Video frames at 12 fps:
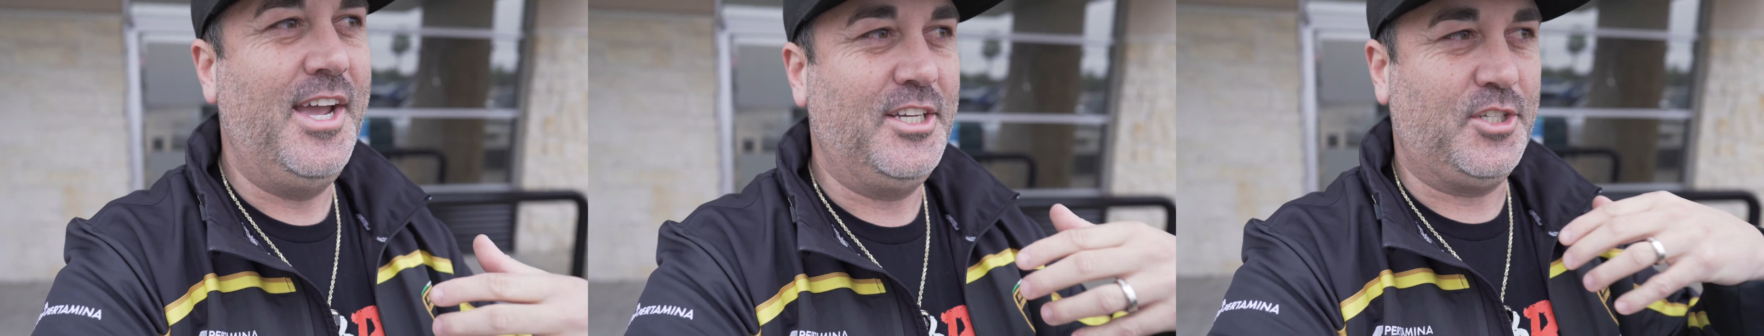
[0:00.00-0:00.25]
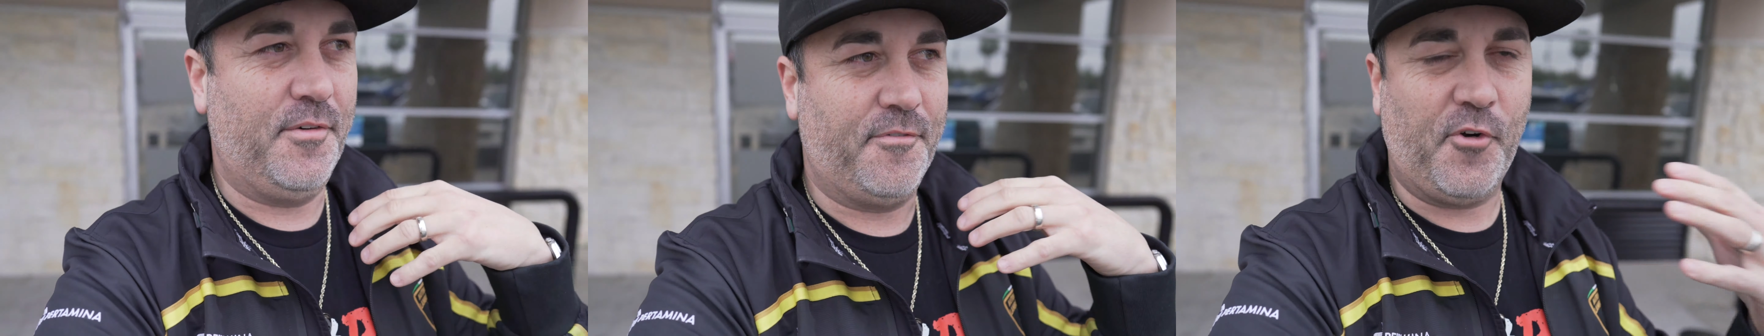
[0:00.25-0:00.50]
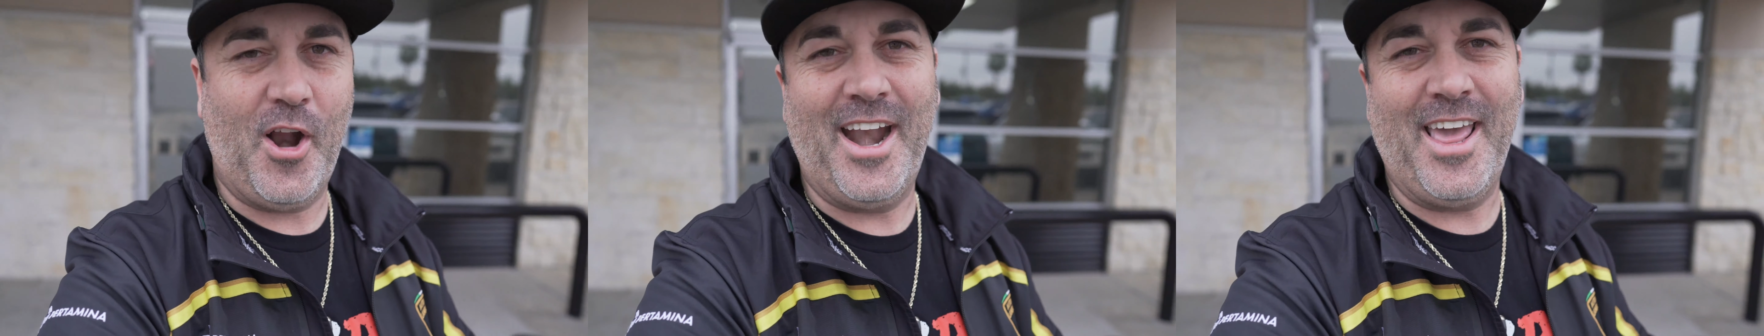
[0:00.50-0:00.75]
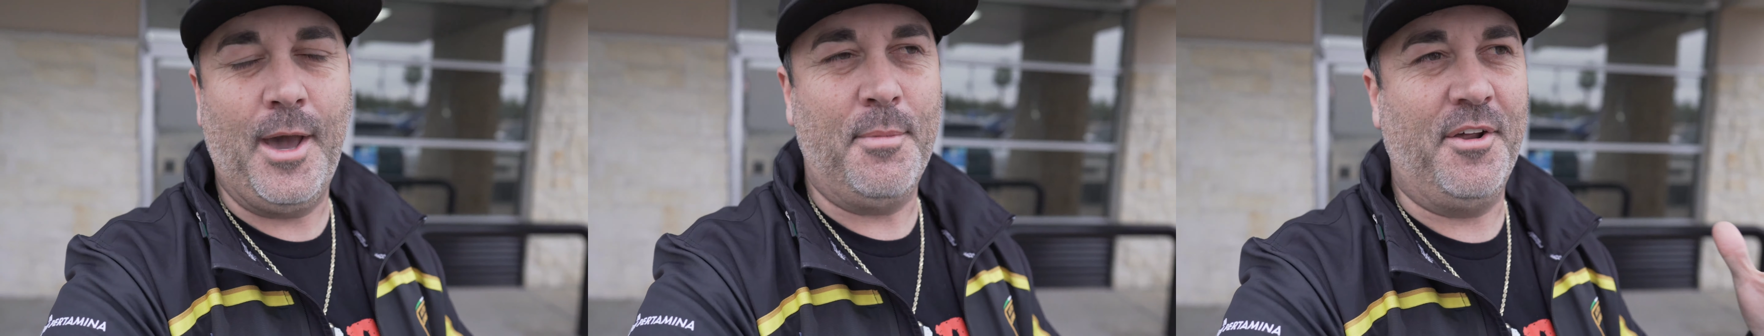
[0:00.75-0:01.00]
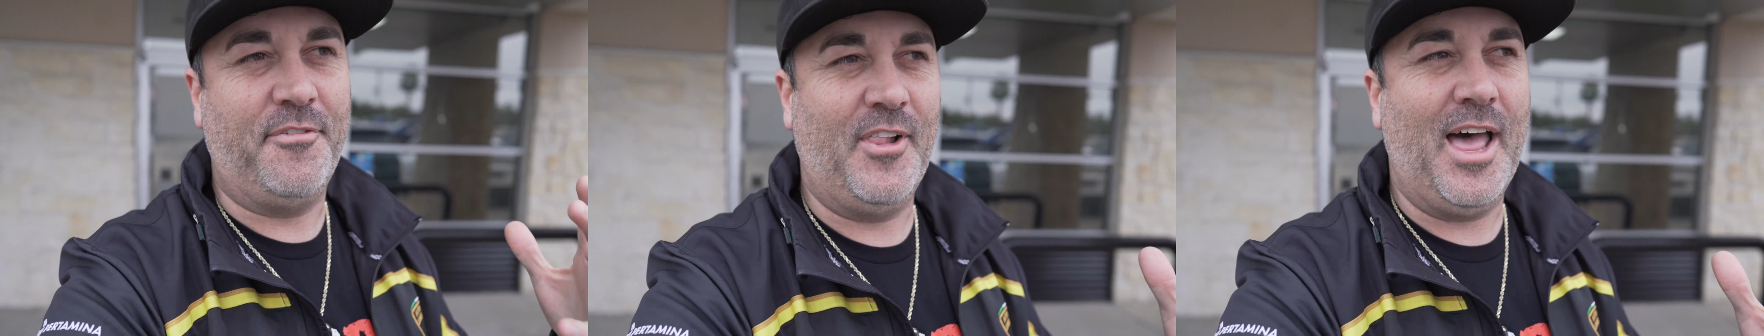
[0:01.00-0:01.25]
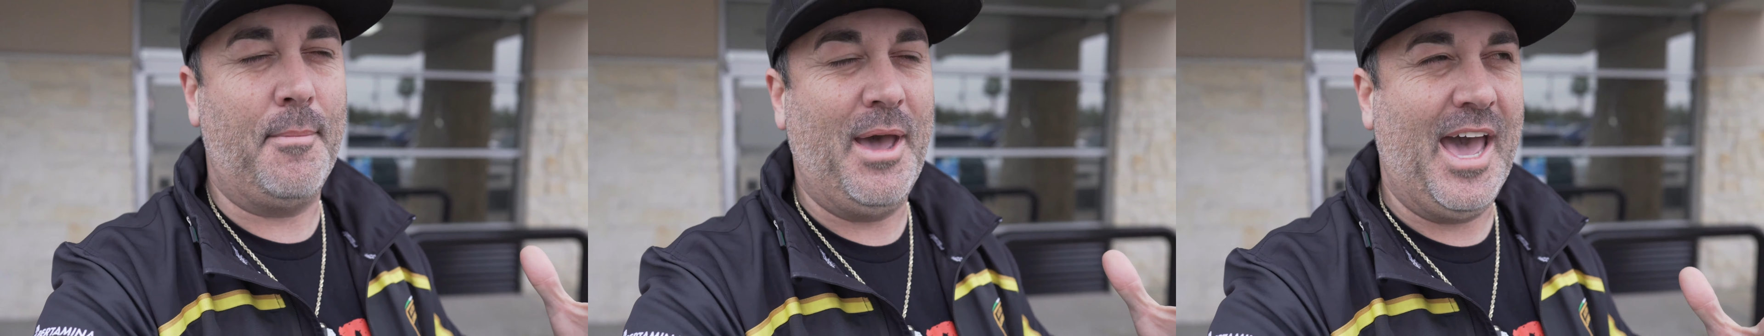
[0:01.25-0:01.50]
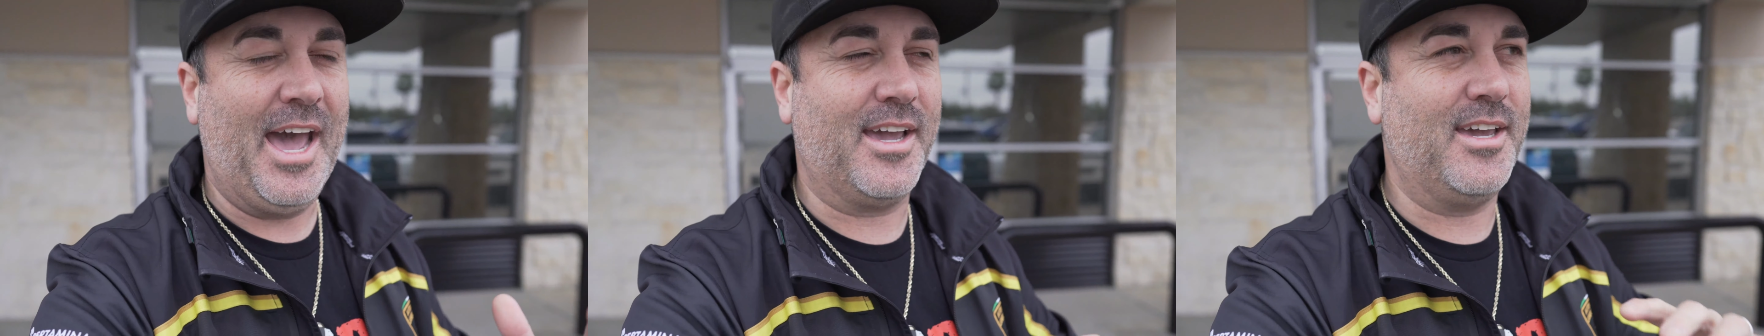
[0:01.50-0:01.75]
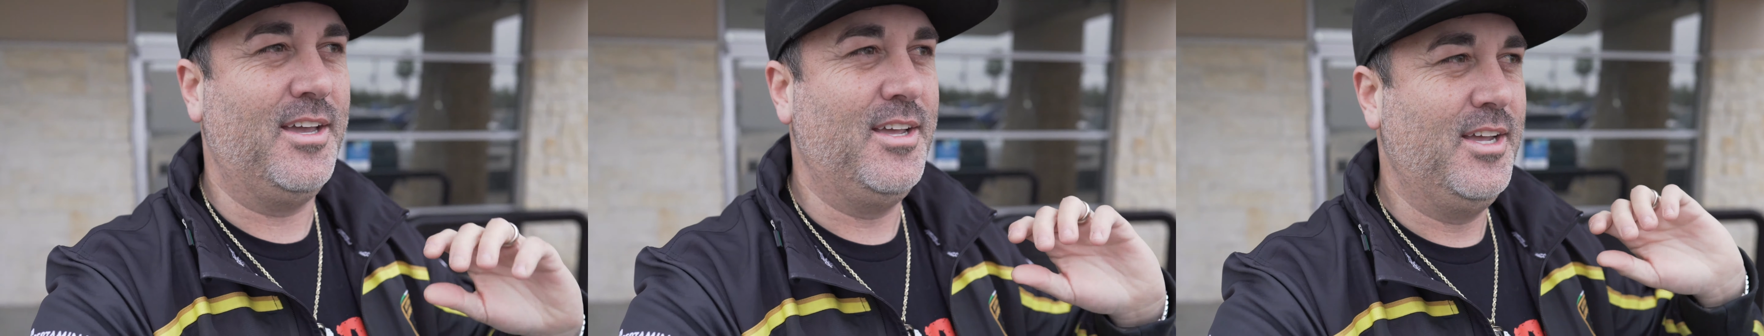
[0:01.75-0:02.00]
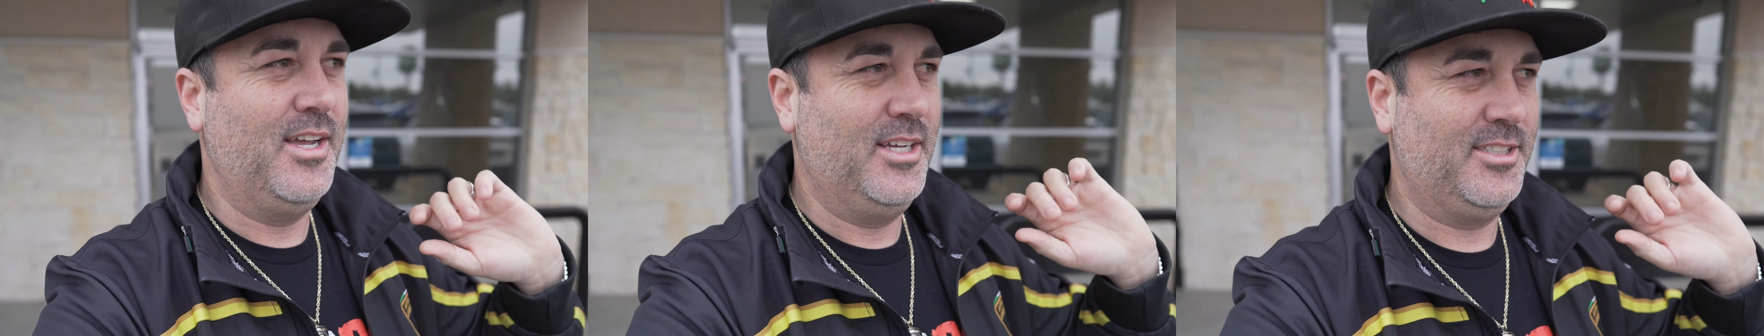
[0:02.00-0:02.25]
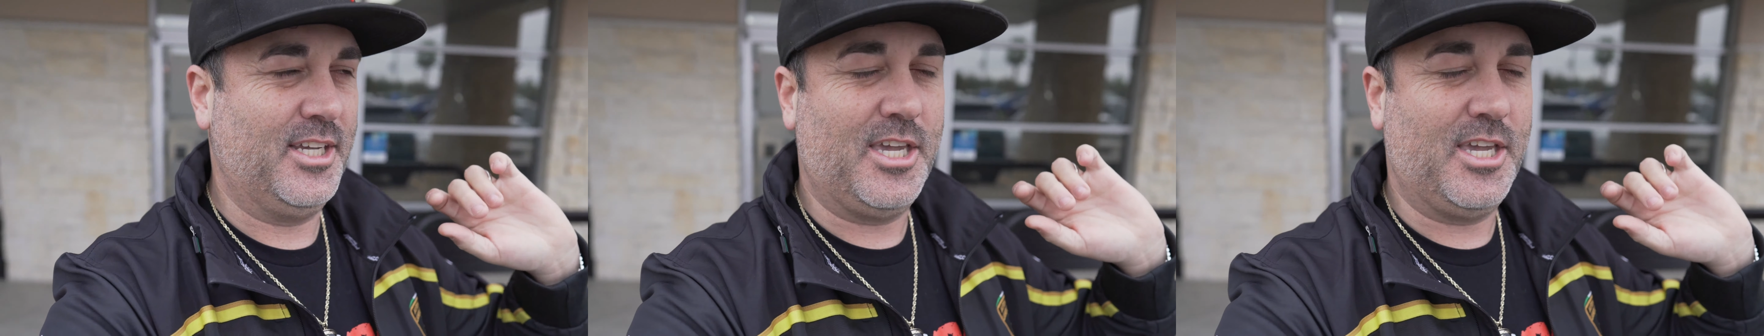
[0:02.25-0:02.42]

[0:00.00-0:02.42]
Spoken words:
So on Friday, I'm gonna fly back to